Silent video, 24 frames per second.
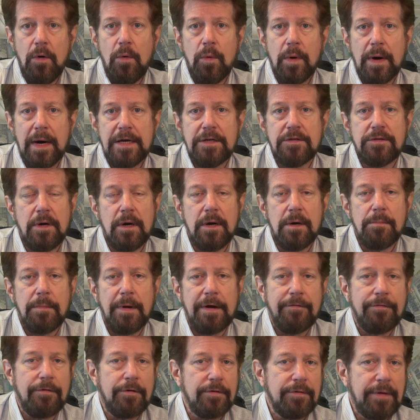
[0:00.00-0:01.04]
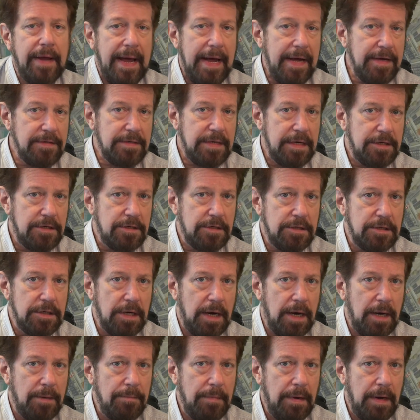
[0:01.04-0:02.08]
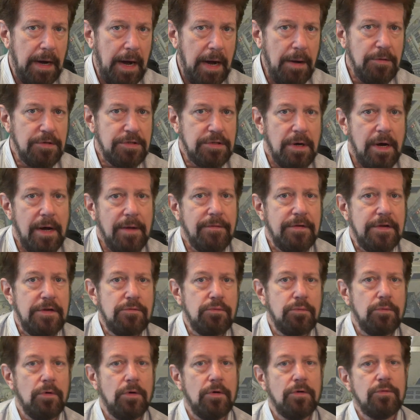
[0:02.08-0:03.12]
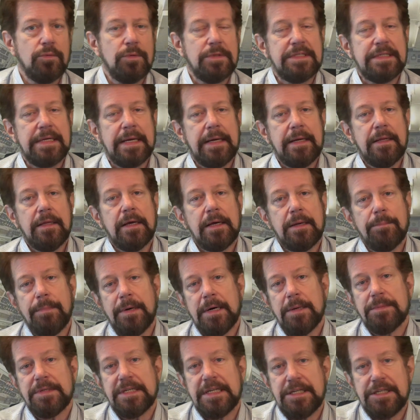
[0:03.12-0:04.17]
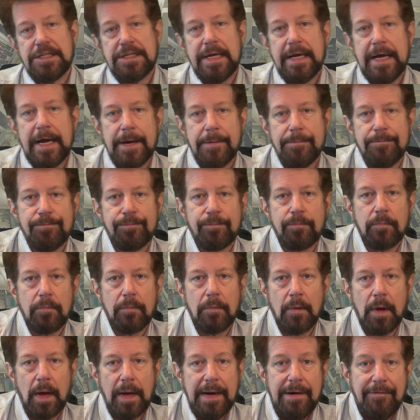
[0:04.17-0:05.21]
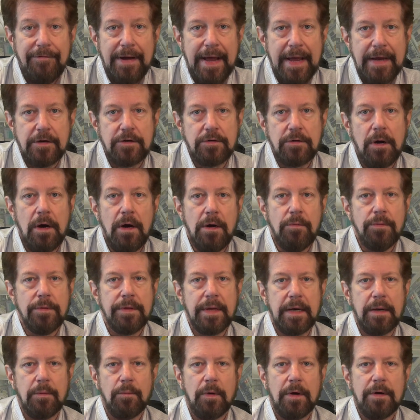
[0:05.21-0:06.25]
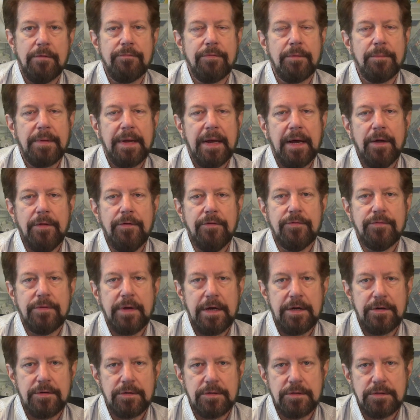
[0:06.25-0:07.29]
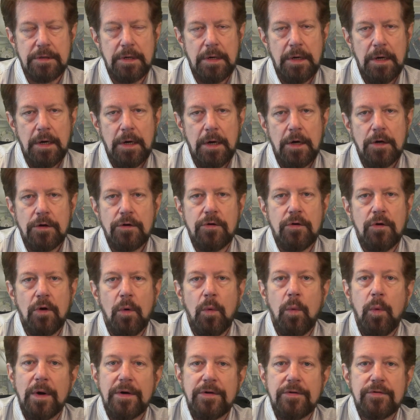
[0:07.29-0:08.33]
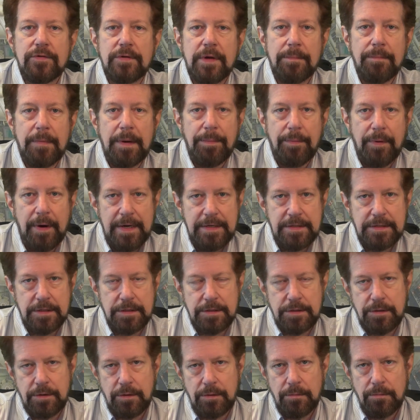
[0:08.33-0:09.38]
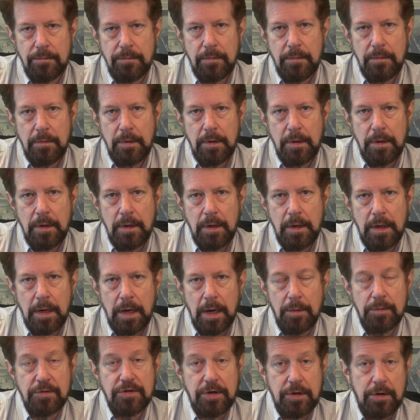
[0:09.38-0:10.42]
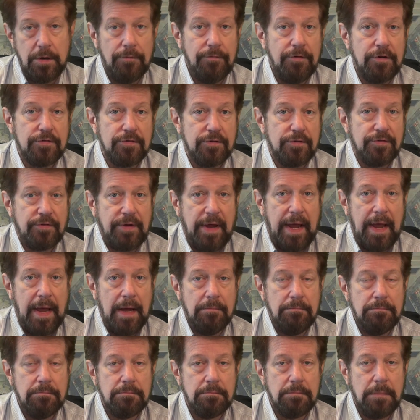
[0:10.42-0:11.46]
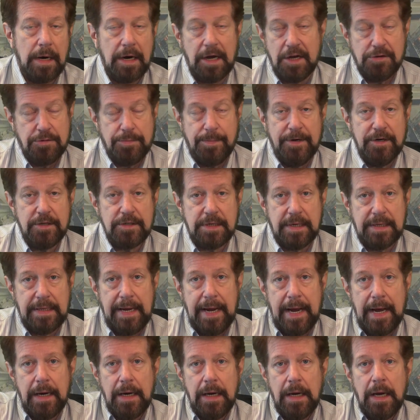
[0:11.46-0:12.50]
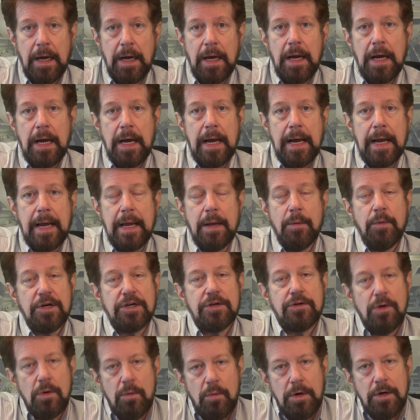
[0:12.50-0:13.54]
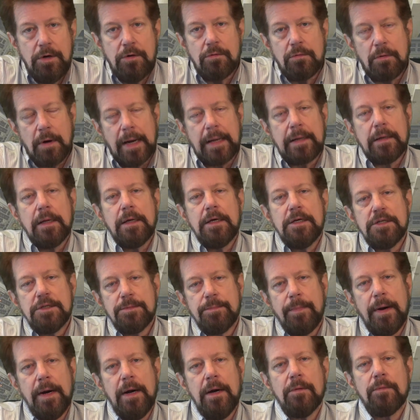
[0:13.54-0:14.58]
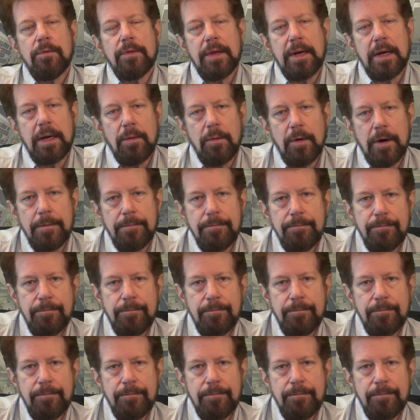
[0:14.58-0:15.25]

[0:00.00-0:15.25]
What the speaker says: when I started my first gas station job, I was taught these rules when setting the pumps each day. I never had to talk with anyone from the other stations to know what to set my prices to. It was a universal scam, and a conspiracy at that, in which no one directly conspired with anyone.